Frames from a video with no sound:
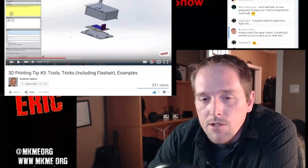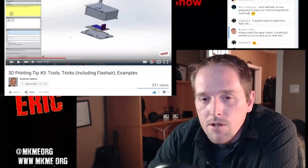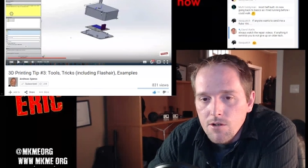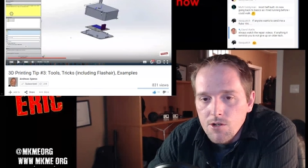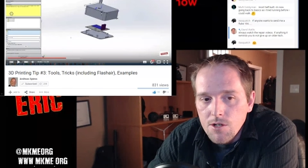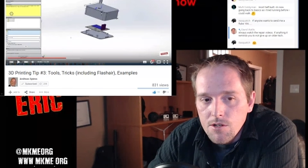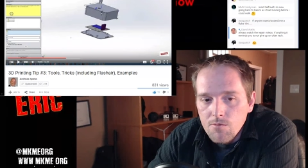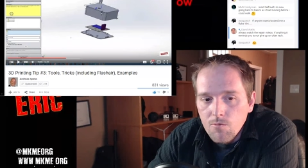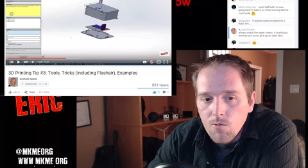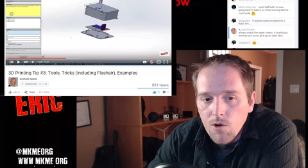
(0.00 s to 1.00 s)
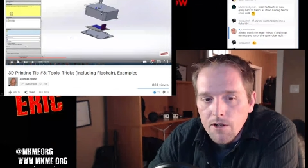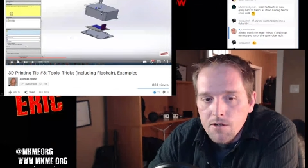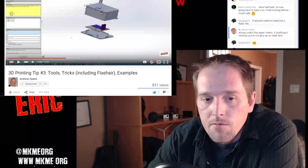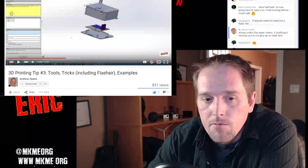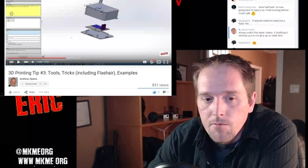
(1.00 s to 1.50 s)
It wasn't just
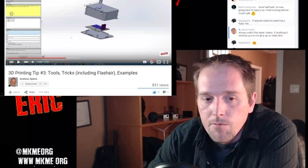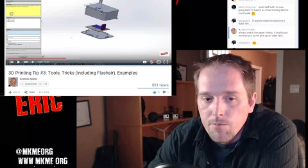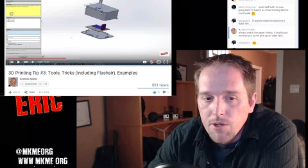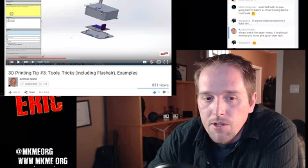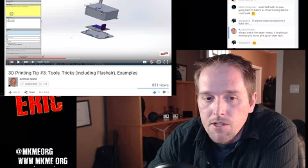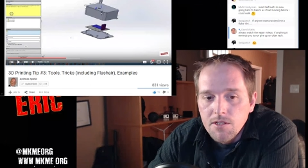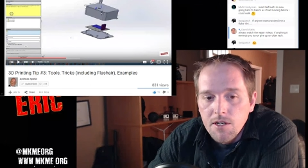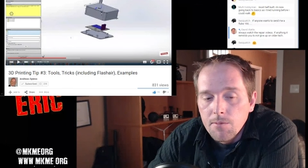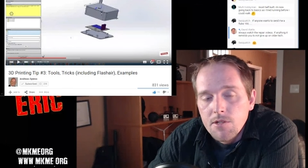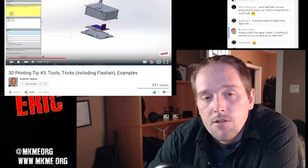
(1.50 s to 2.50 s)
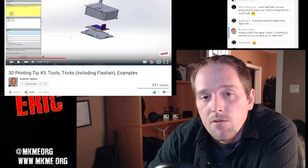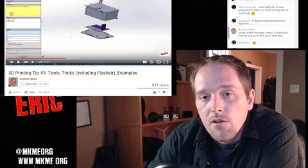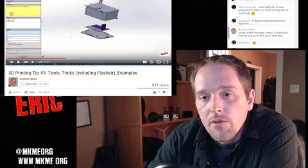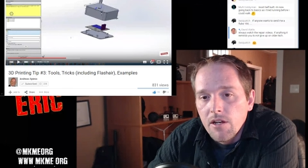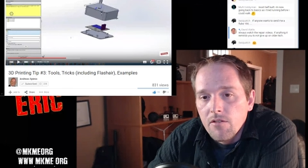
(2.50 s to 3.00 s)
one printing tip. It's
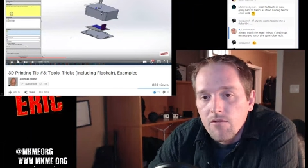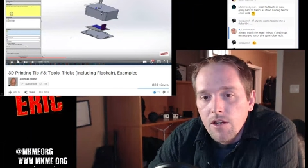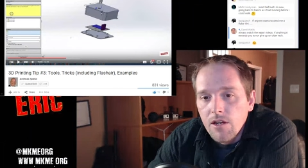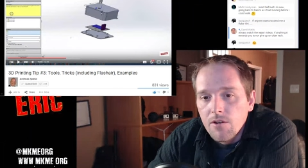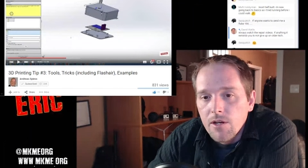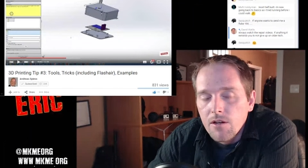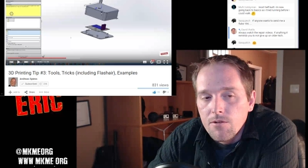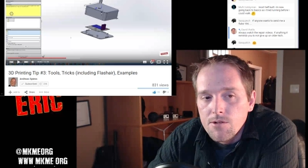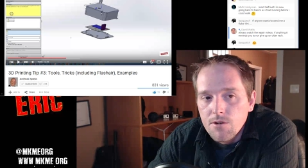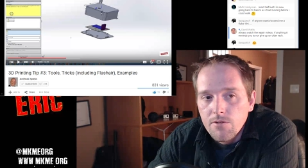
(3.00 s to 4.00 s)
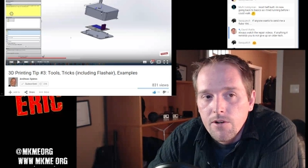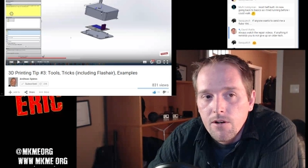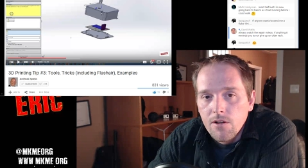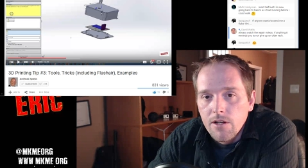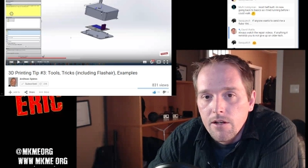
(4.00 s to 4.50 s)
12 minute video and he goes
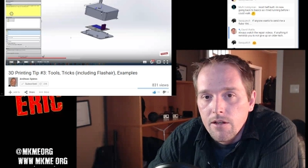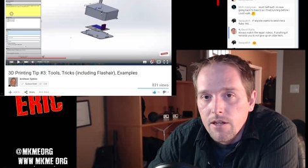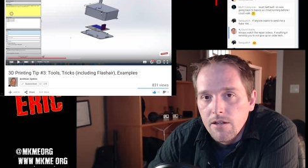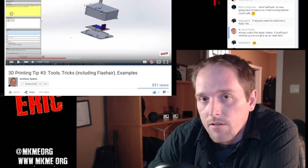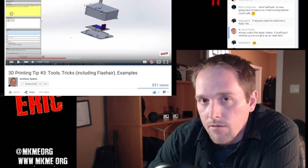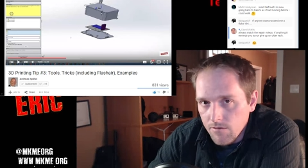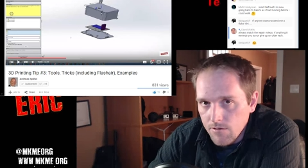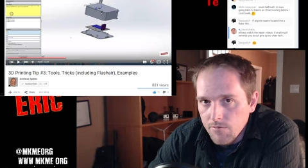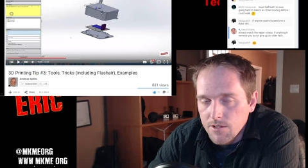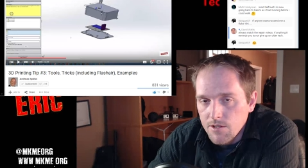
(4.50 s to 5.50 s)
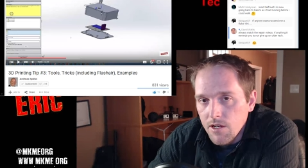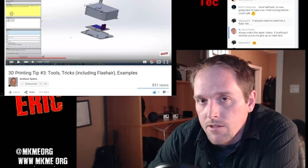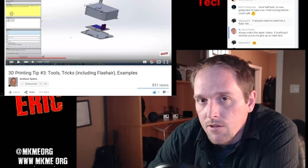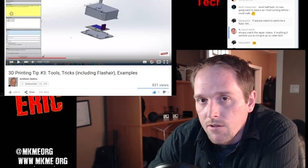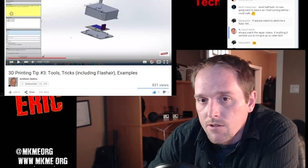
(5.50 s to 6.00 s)
over a lot of, he
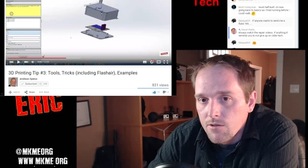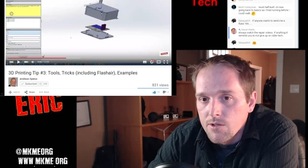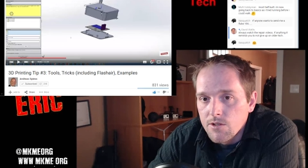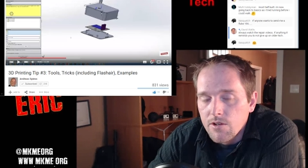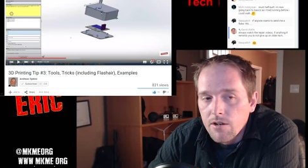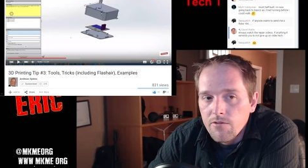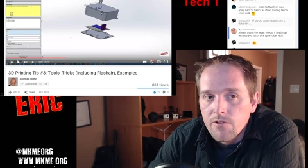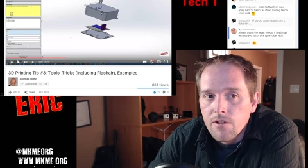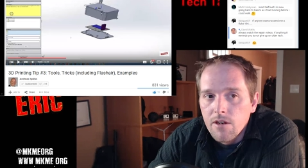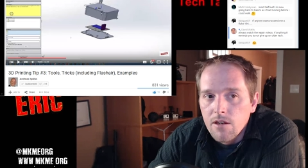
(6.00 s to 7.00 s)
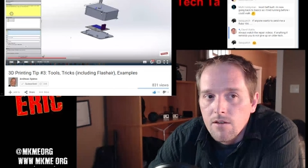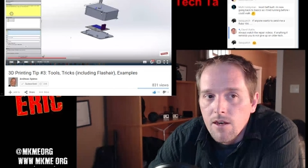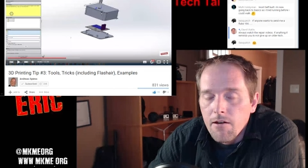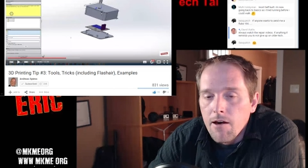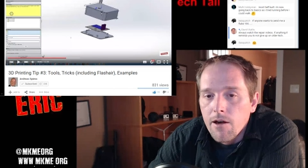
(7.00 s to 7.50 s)
designs all his own stuff in,
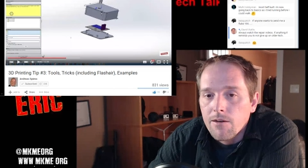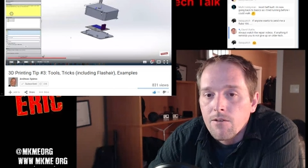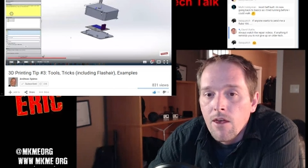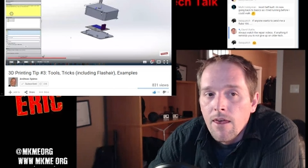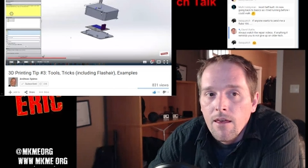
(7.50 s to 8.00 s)
in CAD.